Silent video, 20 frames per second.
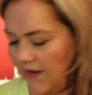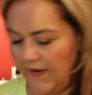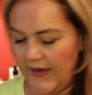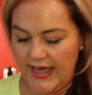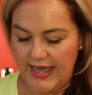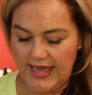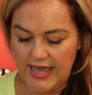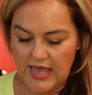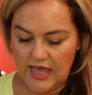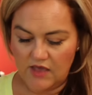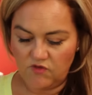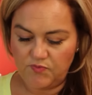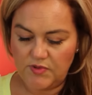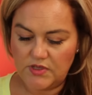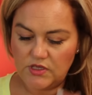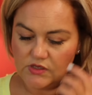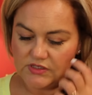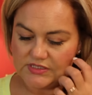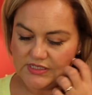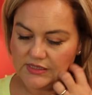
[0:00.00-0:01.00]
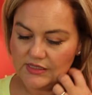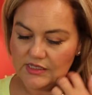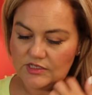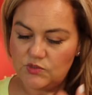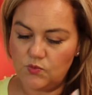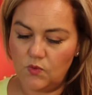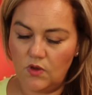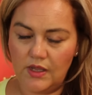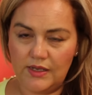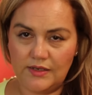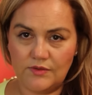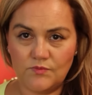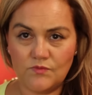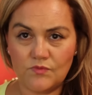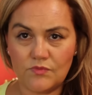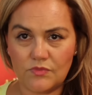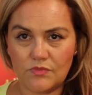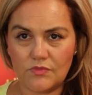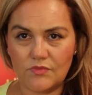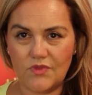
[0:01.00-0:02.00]
I have been using this
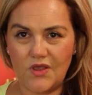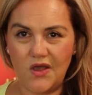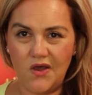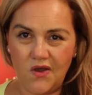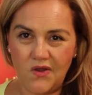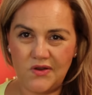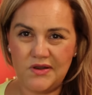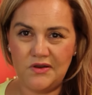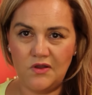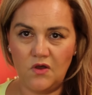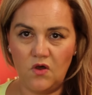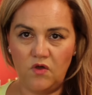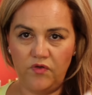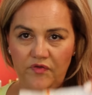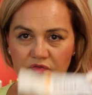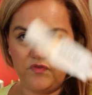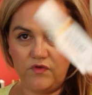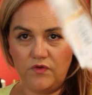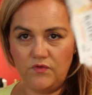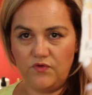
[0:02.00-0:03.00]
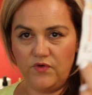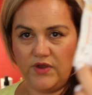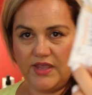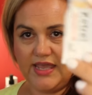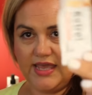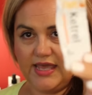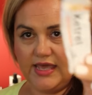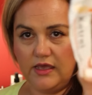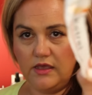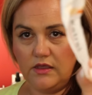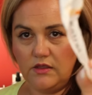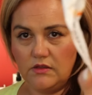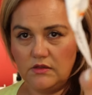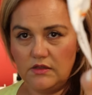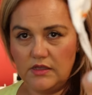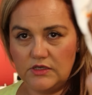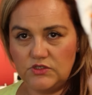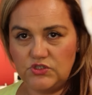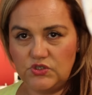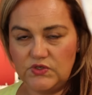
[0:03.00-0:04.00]
one on and off for a year,
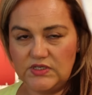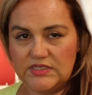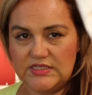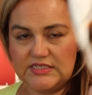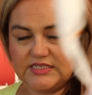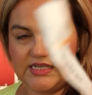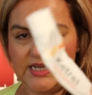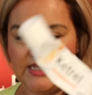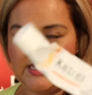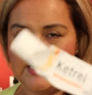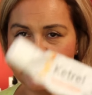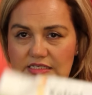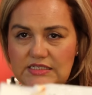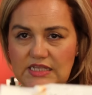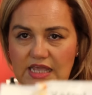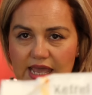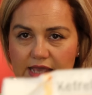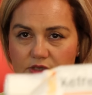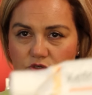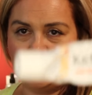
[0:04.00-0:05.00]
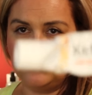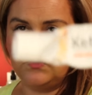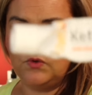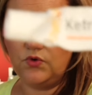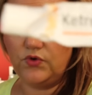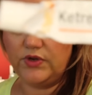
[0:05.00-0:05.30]
as you can see. This is